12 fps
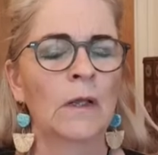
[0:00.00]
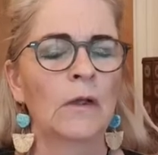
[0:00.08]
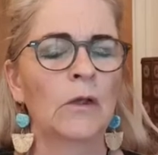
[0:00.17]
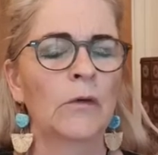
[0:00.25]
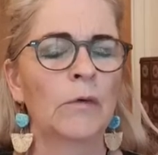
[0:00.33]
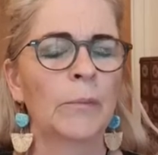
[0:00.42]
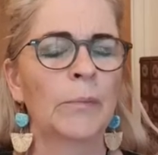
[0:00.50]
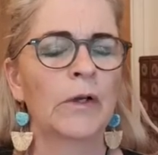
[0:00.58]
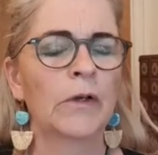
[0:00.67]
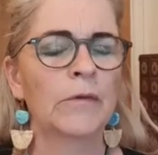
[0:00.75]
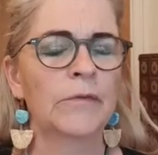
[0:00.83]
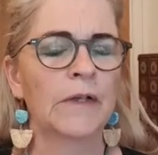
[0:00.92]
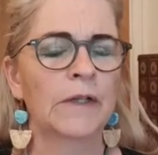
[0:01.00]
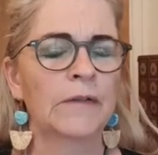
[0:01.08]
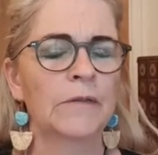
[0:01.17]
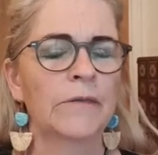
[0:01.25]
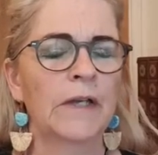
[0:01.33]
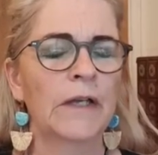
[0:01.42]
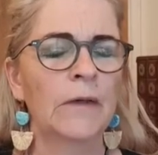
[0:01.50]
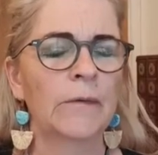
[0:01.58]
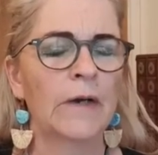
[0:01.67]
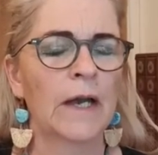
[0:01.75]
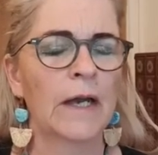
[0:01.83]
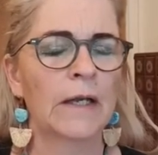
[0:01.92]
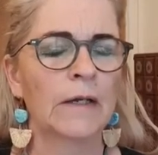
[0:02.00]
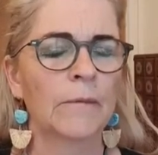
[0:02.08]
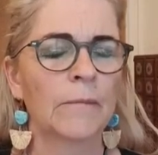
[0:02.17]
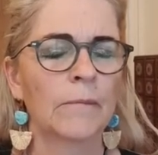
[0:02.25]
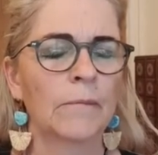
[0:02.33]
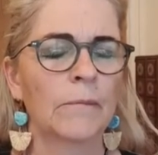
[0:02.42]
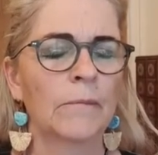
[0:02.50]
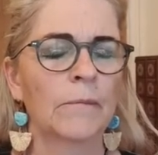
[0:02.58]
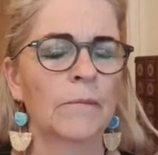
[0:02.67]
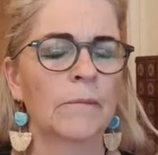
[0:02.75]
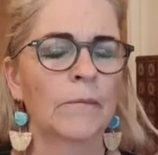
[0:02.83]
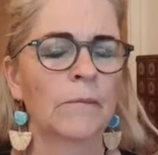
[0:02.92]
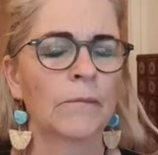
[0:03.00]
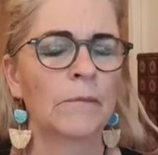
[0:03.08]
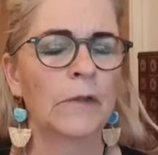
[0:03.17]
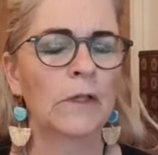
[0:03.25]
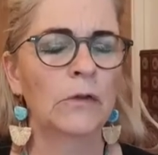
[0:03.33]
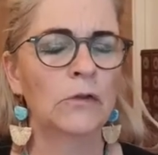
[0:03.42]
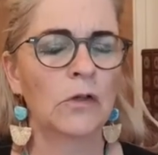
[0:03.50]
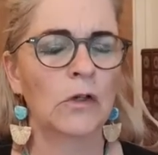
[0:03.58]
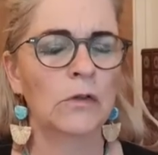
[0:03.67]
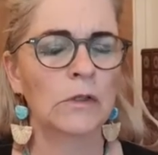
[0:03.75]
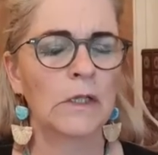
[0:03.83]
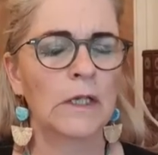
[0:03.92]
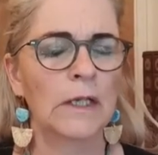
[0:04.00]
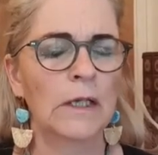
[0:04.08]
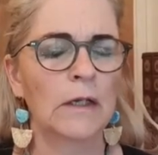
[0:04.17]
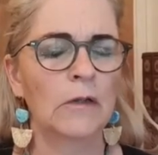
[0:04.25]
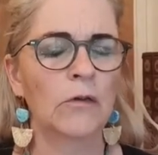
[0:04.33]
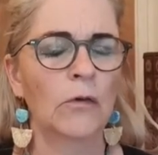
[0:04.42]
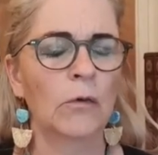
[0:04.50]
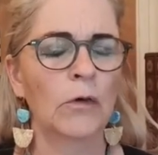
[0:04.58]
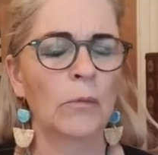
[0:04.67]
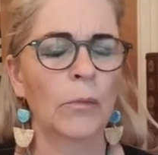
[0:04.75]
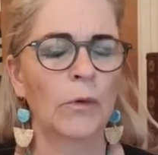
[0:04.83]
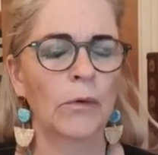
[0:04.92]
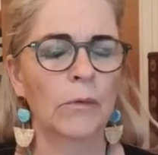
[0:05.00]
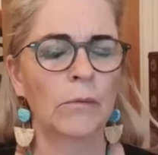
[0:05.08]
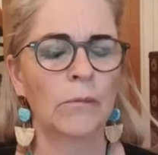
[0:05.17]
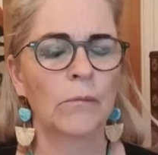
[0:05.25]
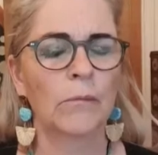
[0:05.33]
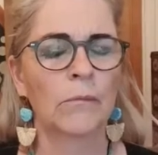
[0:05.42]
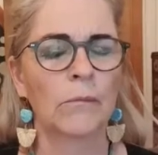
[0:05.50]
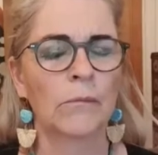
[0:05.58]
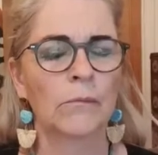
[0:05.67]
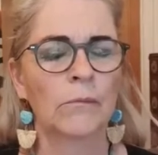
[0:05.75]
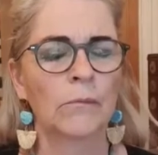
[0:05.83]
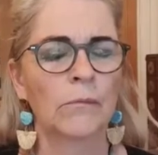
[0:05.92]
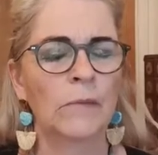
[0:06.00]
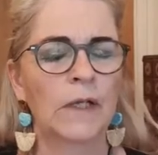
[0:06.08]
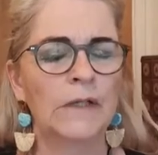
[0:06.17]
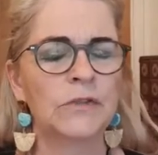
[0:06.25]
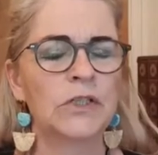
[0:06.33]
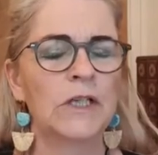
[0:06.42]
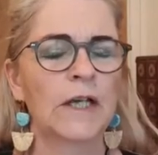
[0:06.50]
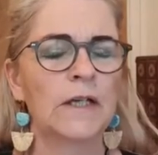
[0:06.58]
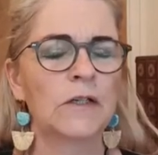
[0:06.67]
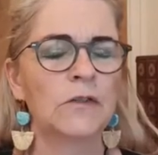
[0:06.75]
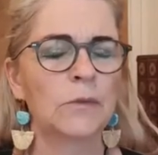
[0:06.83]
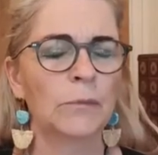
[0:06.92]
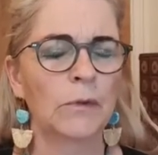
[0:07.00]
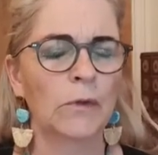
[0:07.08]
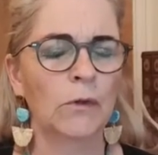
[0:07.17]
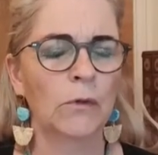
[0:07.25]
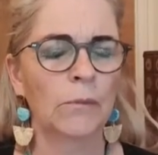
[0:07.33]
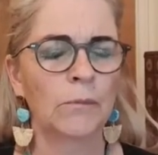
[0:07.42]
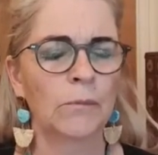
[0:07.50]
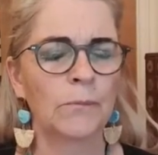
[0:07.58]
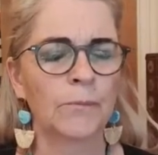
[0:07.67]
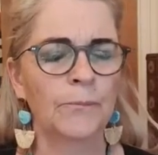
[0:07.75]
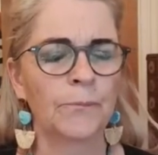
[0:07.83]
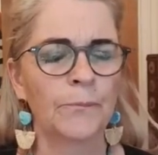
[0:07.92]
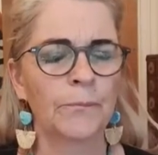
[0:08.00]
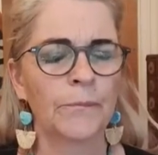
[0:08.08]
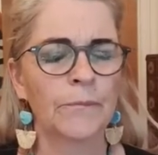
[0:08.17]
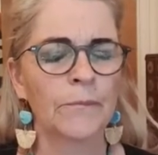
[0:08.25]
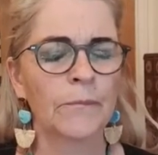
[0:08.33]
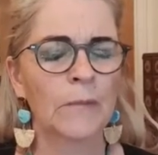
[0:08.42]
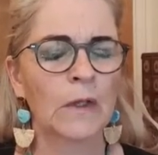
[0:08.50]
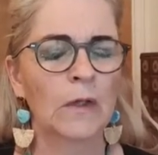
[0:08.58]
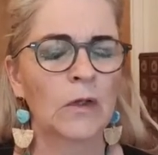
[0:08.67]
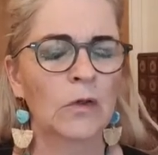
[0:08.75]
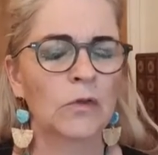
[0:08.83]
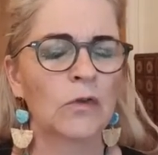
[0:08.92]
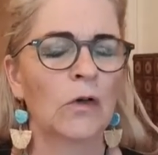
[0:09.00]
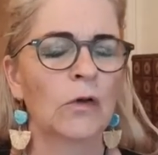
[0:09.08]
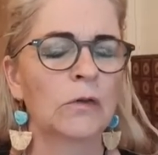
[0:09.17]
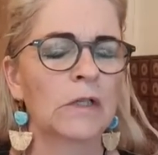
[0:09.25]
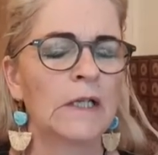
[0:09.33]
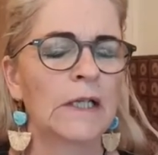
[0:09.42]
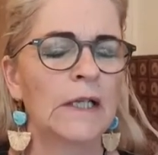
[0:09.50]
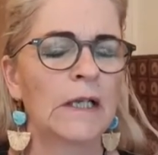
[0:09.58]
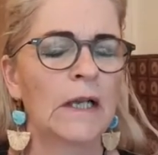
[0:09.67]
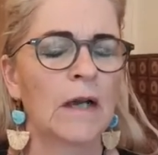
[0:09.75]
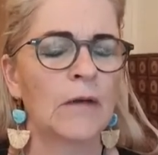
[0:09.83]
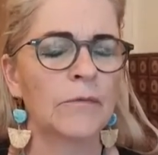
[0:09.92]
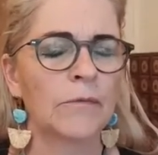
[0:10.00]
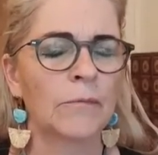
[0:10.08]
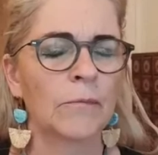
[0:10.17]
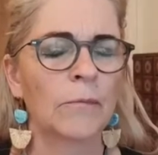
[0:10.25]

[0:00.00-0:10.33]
You are perfect the way you are. You're totally adorable and cherishable. You're totally enough.